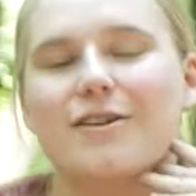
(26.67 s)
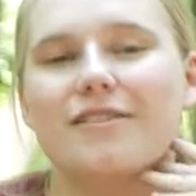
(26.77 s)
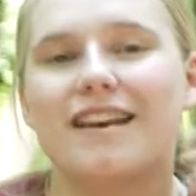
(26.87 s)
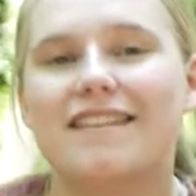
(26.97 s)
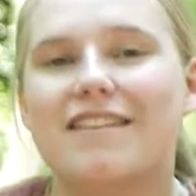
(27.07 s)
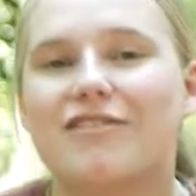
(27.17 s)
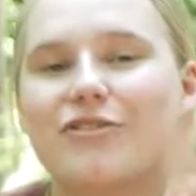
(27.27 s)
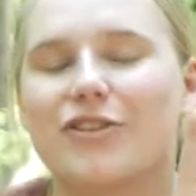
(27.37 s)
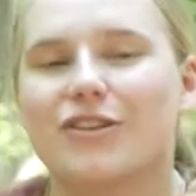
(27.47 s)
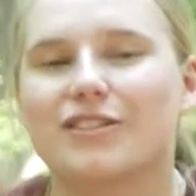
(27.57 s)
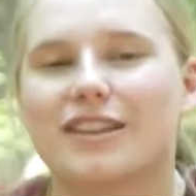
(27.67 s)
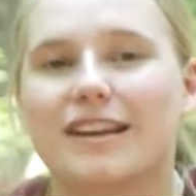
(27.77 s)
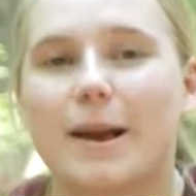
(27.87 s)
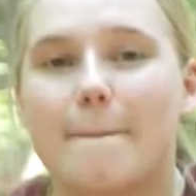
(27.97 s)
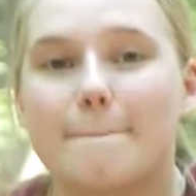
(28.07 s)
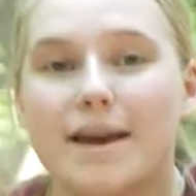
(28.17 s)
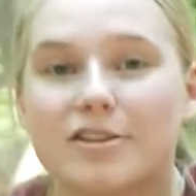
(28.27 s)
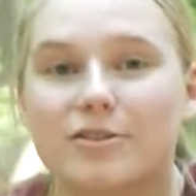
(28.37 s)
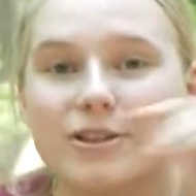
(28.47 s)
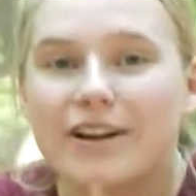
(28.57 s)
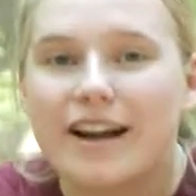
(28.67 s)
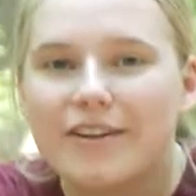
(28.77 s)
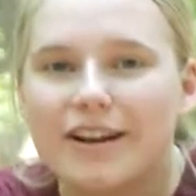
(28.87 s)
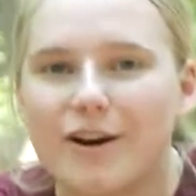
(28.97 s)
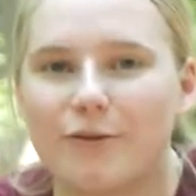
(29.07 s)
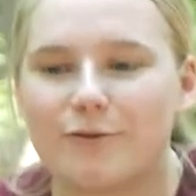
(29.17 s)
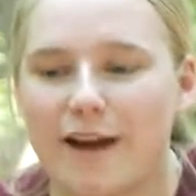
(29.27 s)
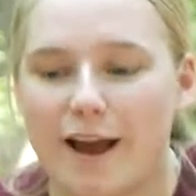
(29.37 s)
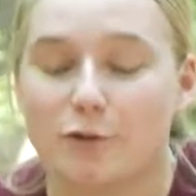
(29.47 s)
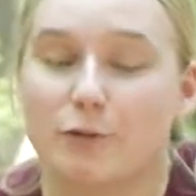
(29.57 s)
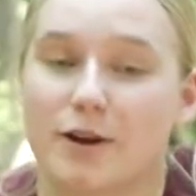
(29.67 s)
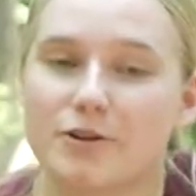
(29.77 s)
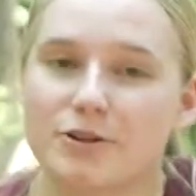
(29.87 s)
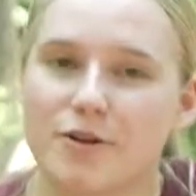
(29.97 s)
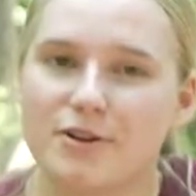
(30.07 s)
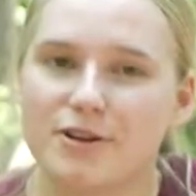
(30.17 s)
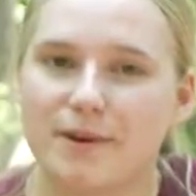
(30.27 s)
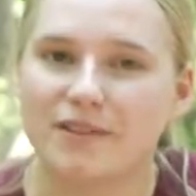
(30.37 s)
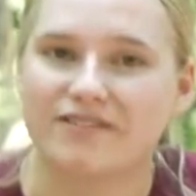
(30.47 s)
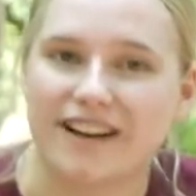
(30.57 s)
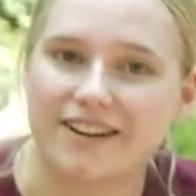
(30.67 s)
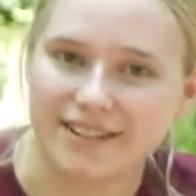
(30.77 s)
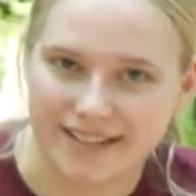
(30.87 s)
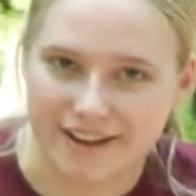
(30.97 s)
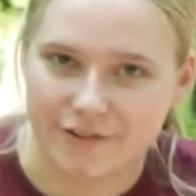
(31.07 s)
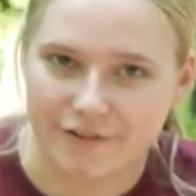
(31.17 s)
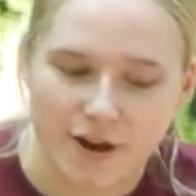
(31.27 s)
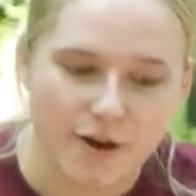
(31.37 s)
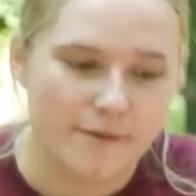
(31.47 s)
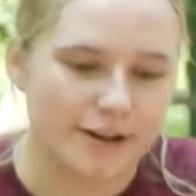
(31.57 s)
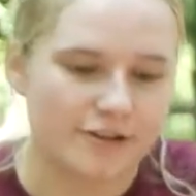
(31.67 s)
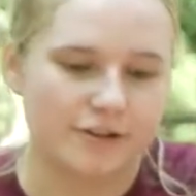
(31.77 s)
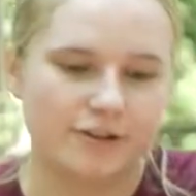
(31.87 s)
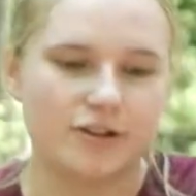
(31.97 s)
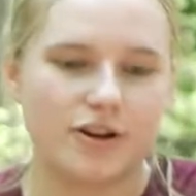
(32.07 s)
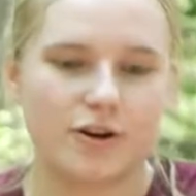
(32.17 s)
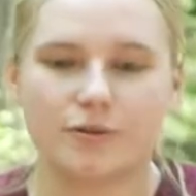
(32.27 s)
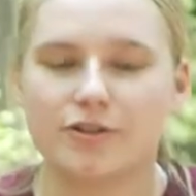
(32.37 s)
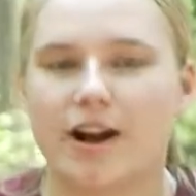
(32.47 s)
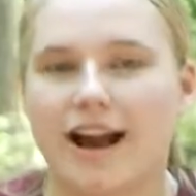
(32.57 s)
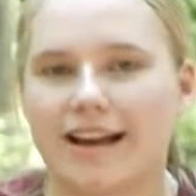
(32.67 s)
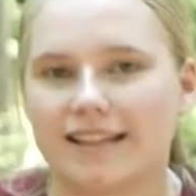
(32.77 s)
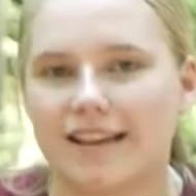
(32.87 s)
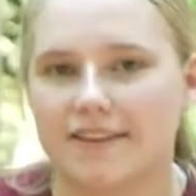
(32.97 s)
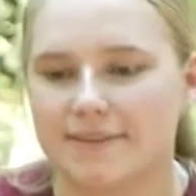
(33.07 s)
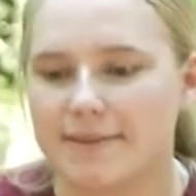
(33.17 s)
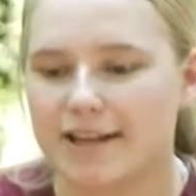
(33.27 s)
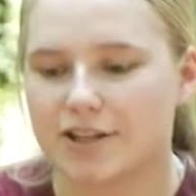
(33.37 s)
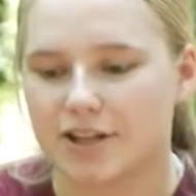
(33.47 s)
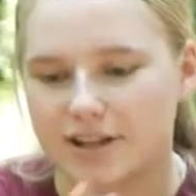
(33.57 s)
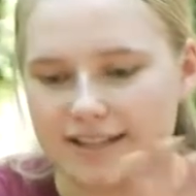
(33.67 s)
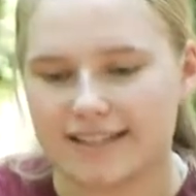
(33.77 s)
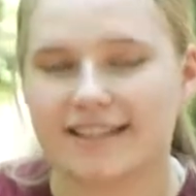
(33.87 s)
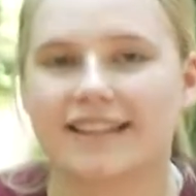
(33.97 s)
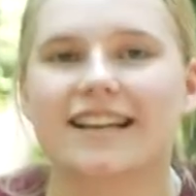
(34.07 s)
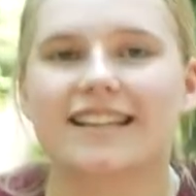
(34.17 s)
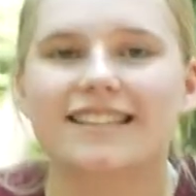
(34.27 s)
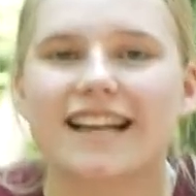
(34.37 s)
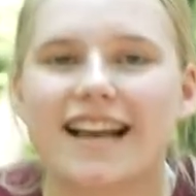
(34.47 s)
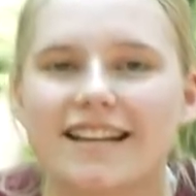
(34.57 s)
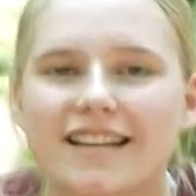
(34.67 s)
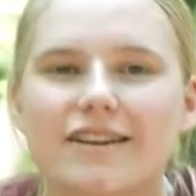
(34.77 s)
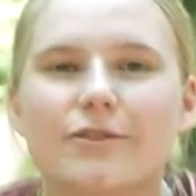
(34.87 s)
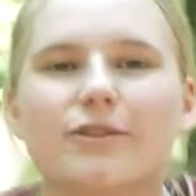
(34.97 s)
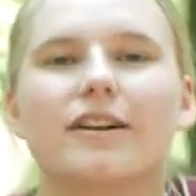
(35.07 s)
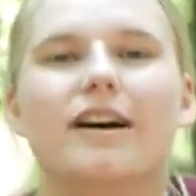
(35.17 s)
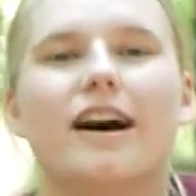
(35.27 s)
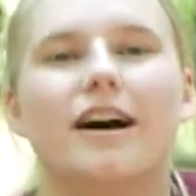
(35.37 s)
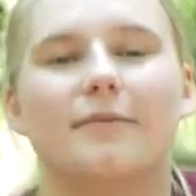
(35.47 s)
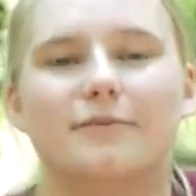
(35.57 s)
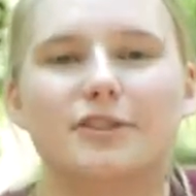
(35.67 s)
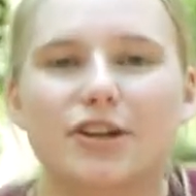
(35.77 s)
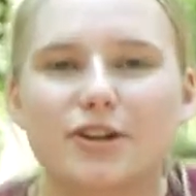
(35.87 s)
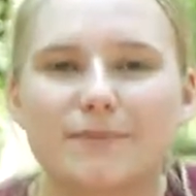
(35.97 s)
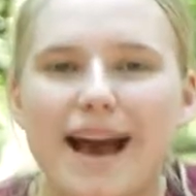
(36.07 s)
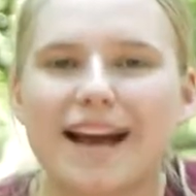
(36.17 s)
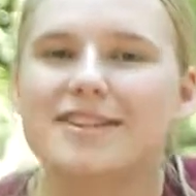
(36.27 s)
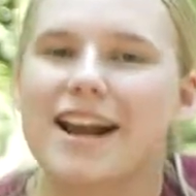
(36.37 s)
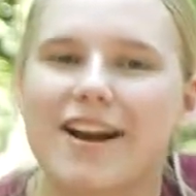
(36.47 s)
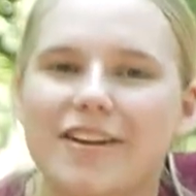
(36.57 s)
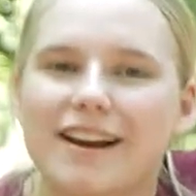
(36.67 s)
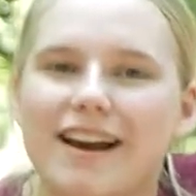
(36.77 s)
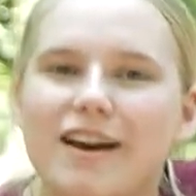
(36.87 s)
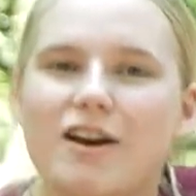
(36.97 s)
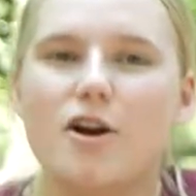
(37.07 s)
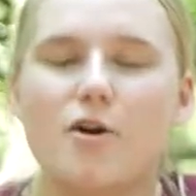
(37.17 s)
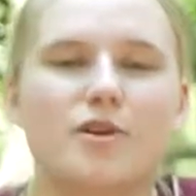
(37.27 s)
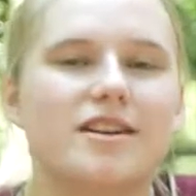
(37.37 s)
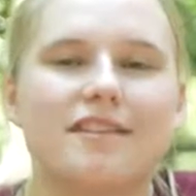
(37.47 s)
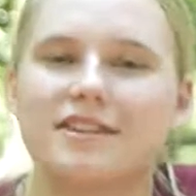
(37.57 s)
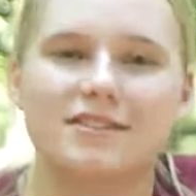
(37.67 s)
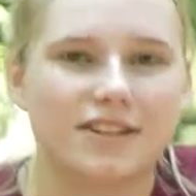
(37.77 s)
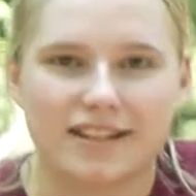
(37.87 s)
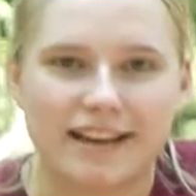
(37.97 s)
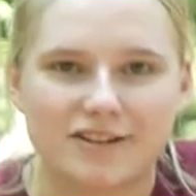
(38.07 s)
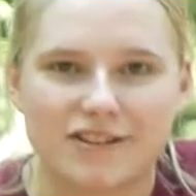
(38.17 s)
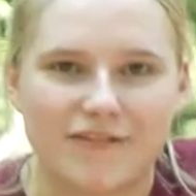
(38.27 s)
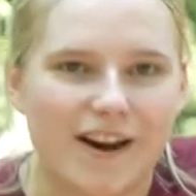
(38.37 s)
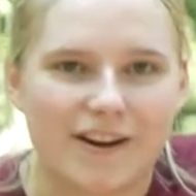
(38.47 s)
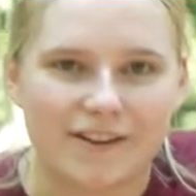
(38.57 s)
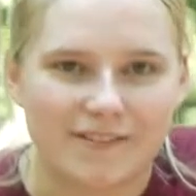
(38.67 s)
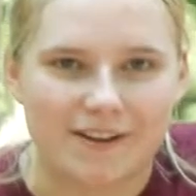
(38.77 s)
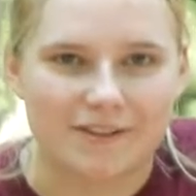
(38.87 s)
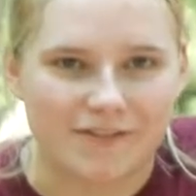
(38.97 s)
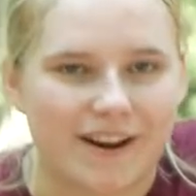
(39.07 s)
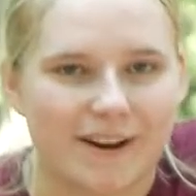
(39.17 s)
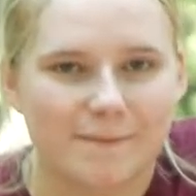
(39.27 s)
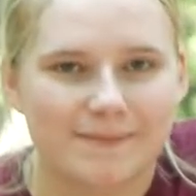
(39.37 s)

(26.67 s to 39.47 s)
And then thirdly, make sure your area around where you're going to build the fire is safe. Make sure there's no dry leaves. Make sure it's in a sandy or dirt patch area where nothing's gonna catch on fire around your fire.